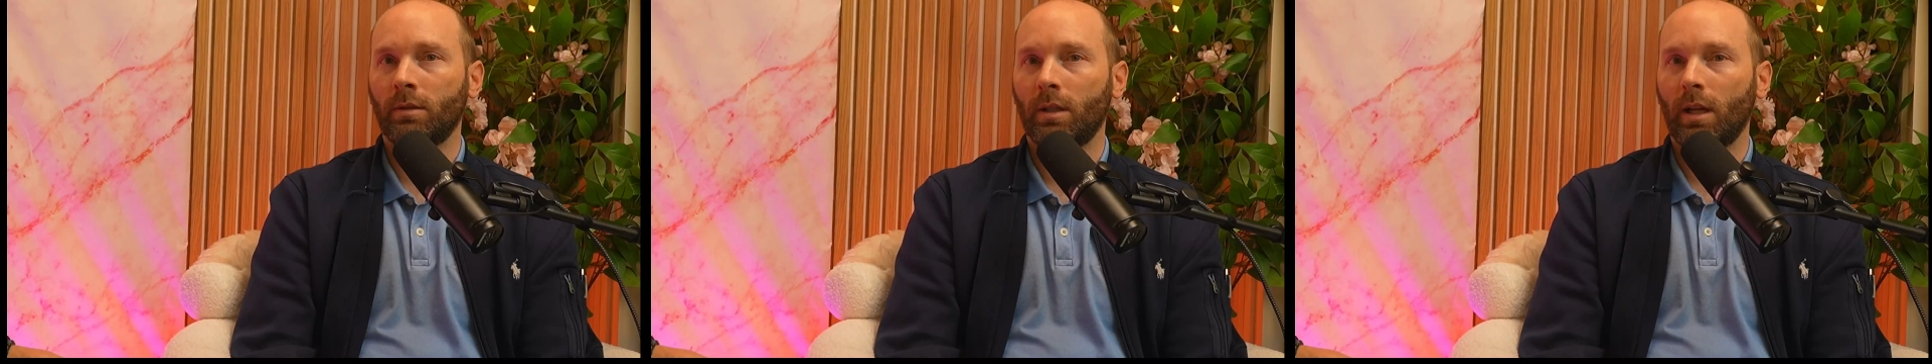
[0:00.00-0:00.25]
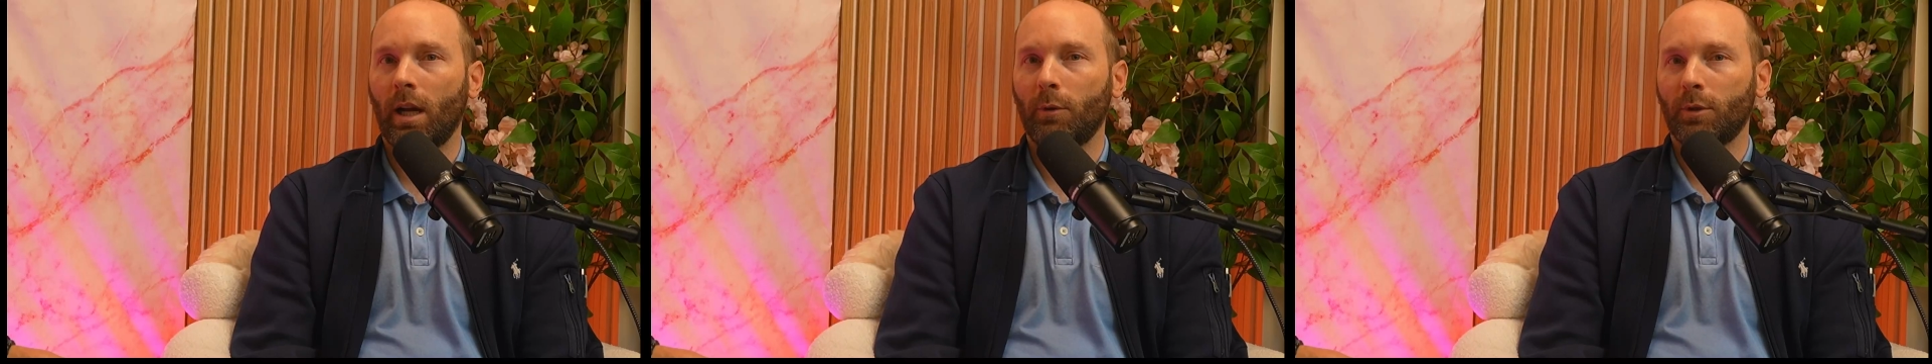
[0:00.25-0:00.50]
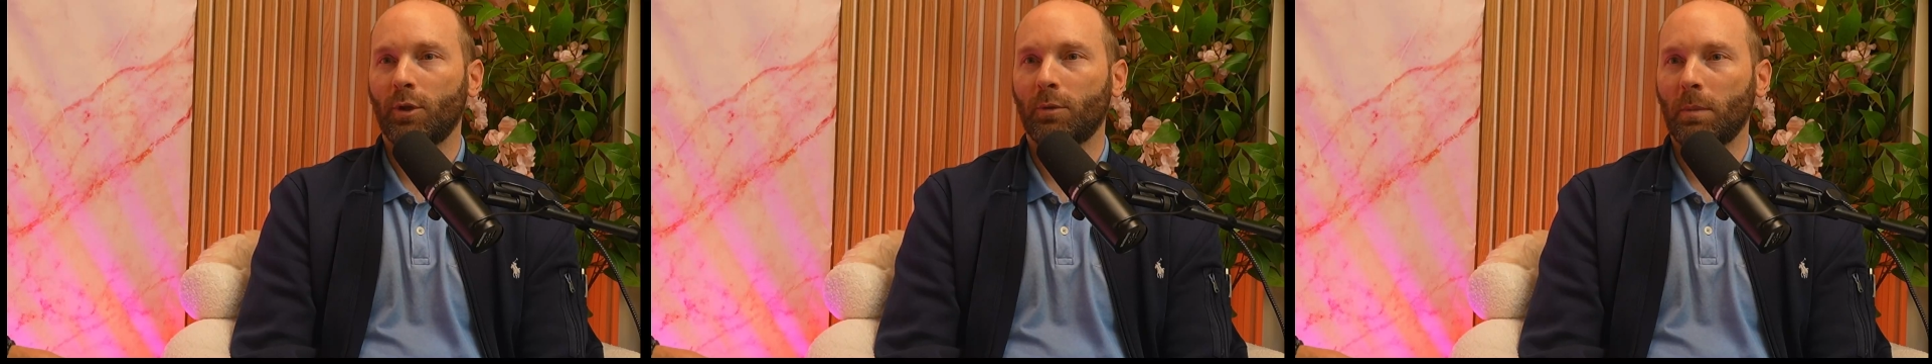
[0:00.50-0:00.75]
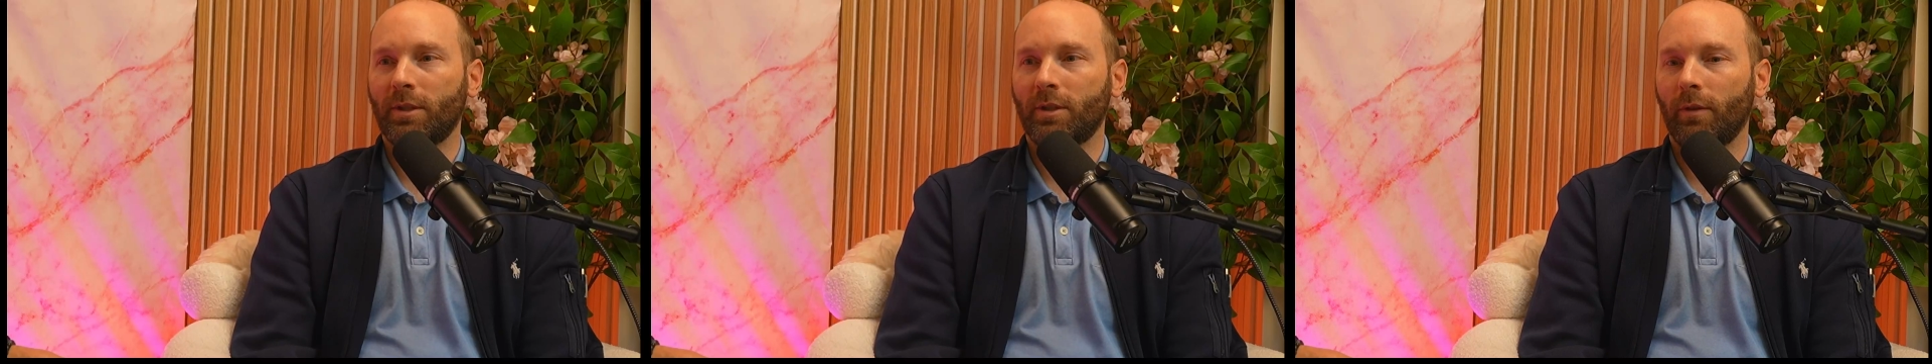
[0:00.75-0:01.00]
I always took
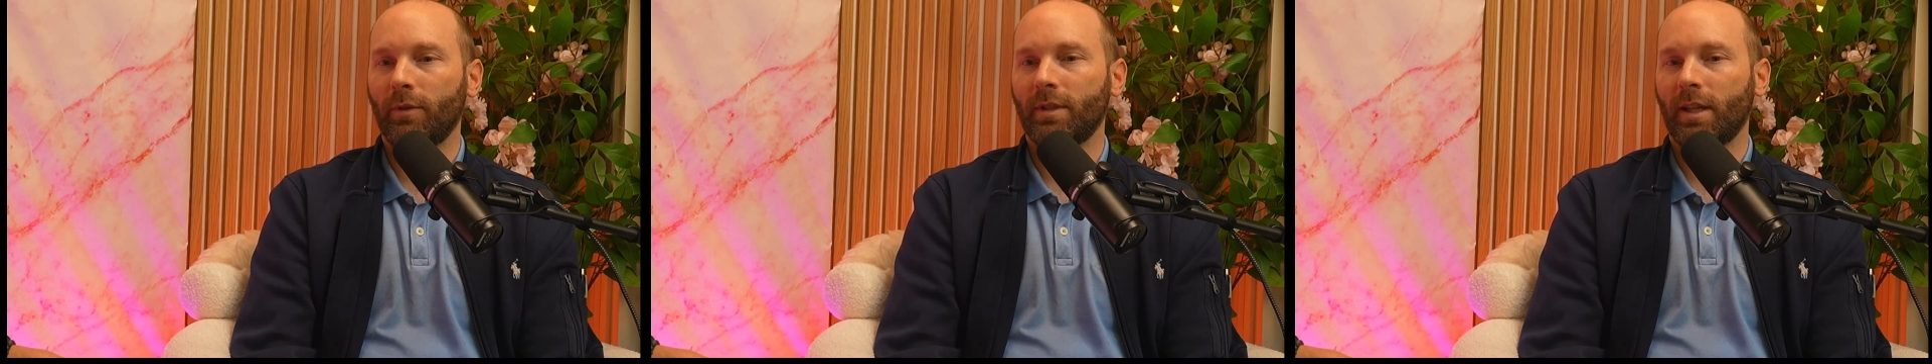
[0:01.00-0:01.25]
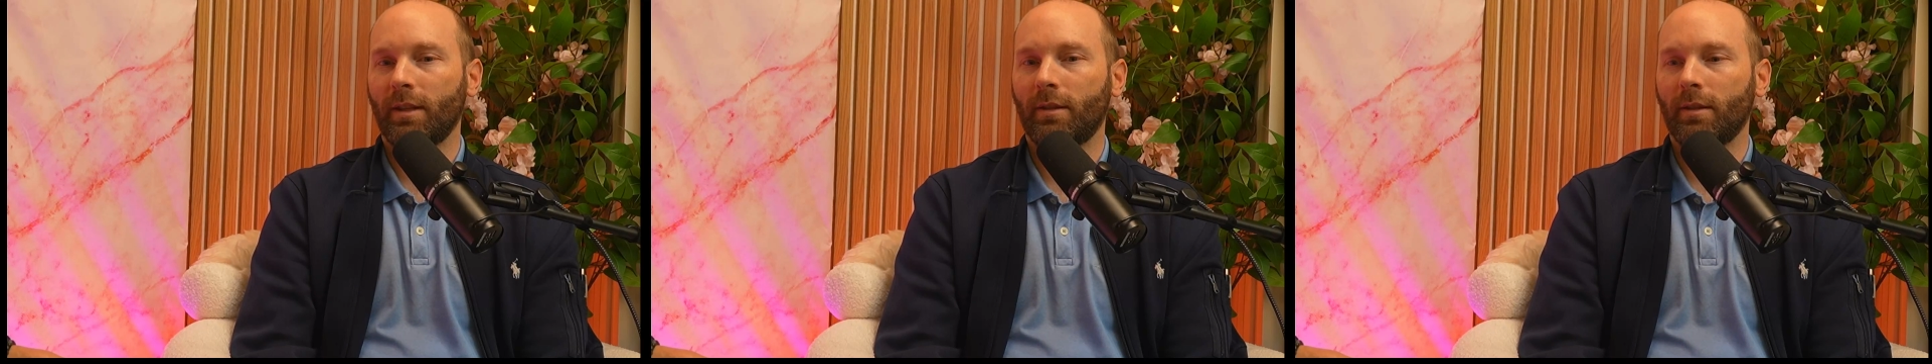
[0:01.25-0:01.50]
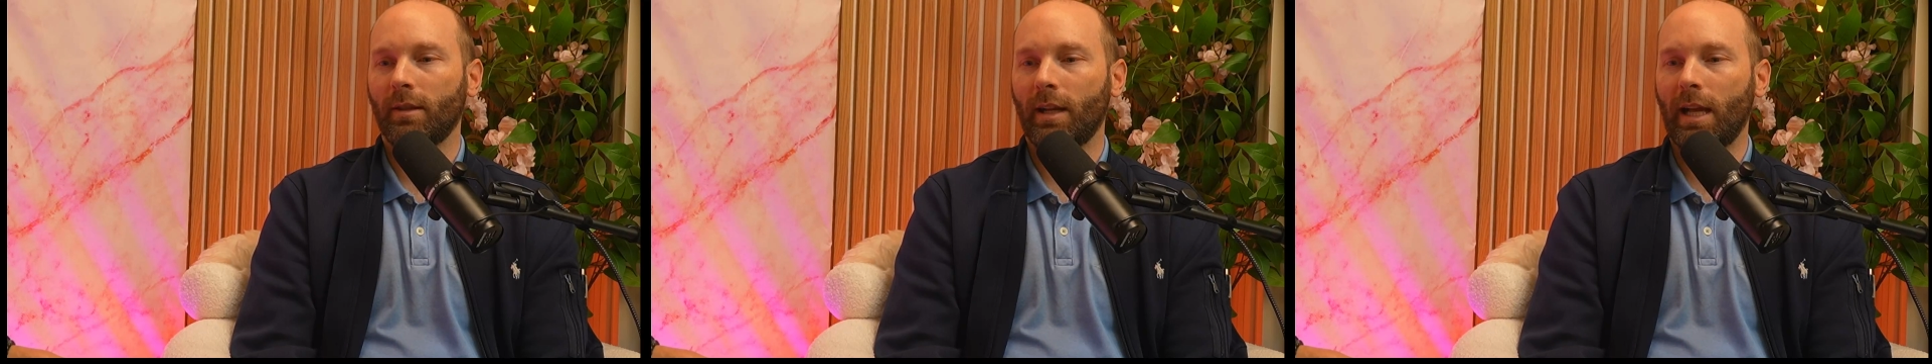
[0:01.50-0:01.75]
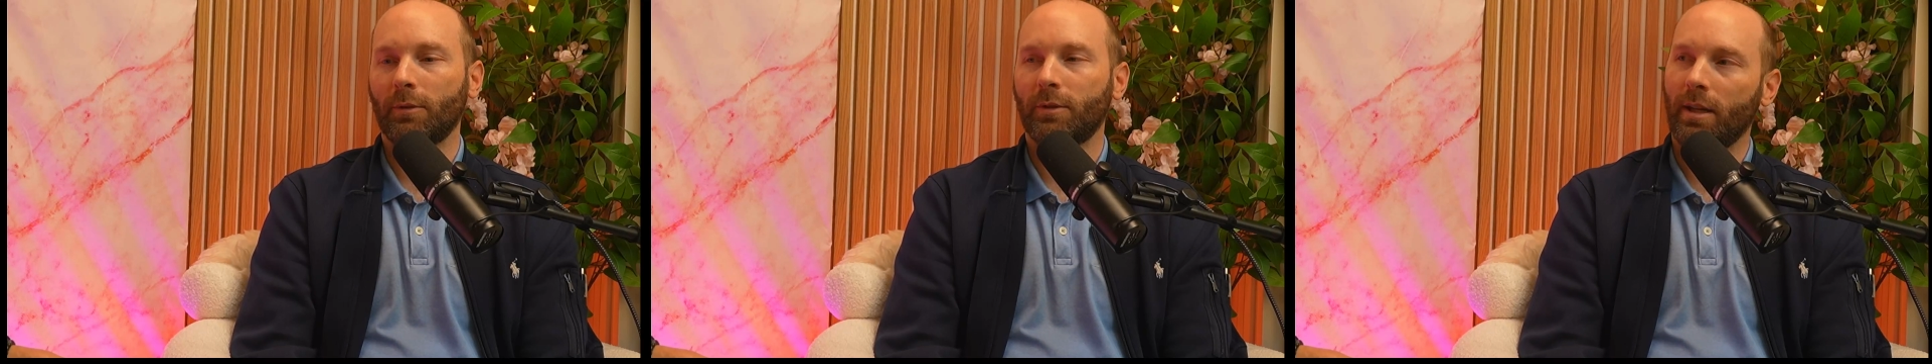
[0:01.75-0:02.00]
myself as like the
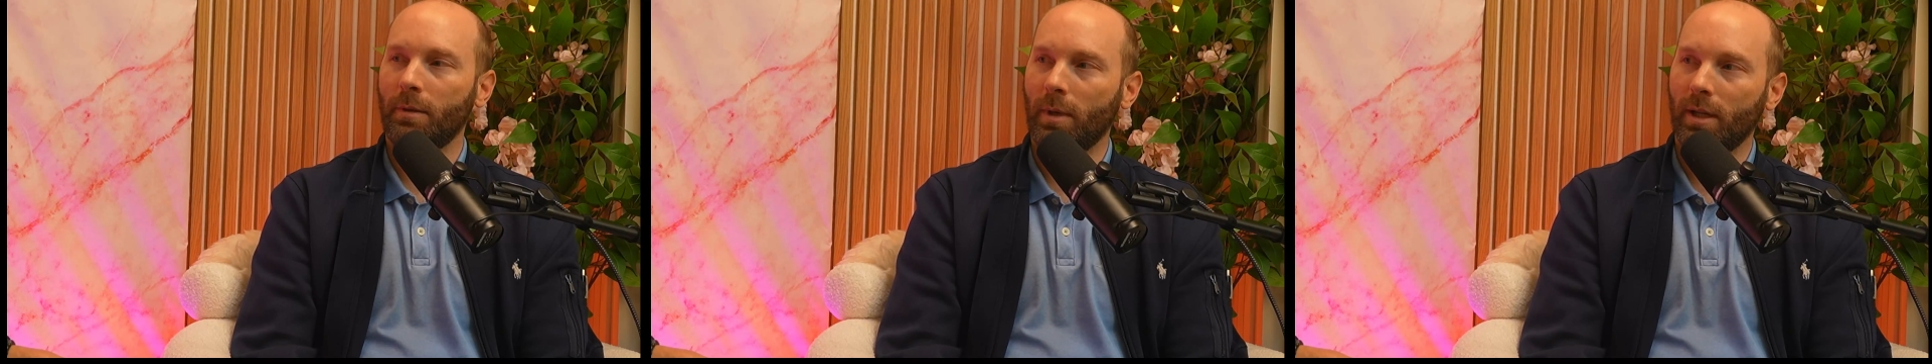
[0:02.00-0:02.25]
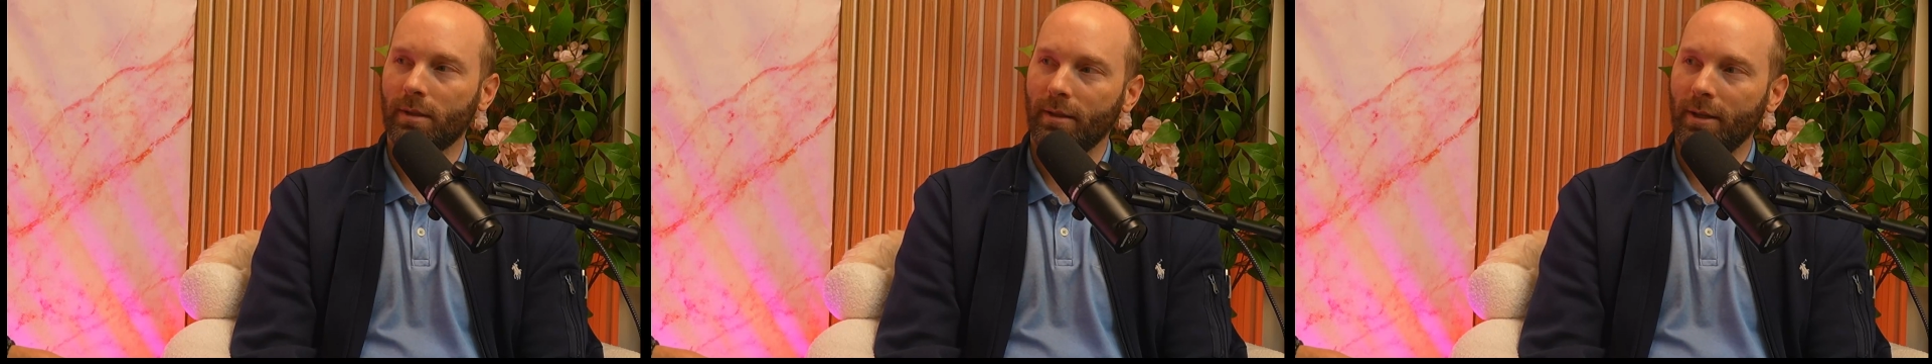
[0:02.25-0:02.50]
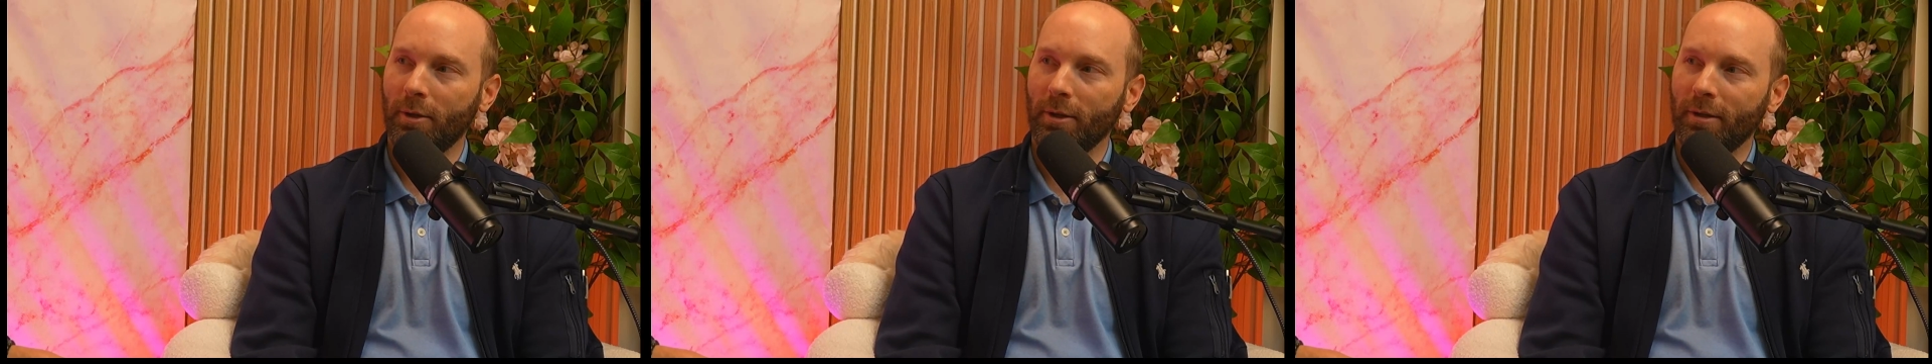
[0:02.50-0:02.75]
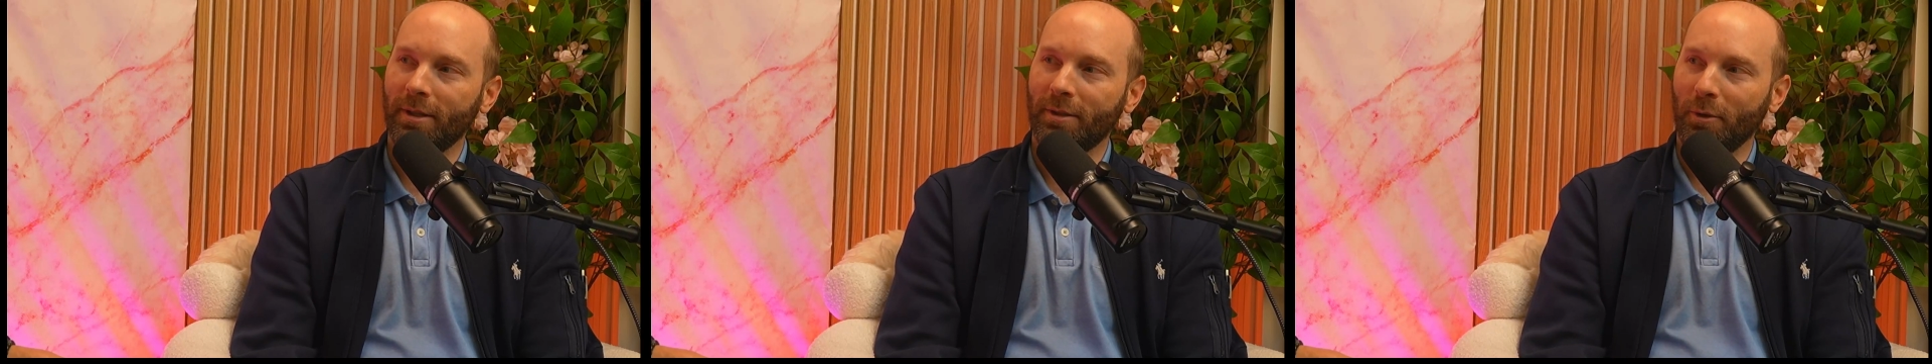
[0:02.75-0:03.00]
outside of the box thinker in
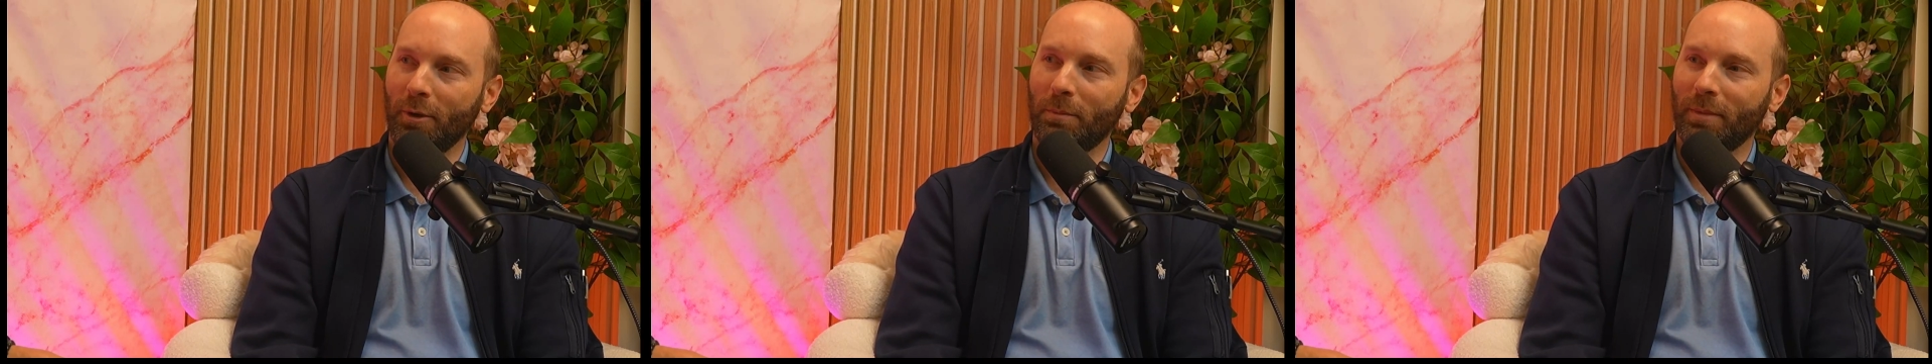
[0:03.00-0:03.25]
this group.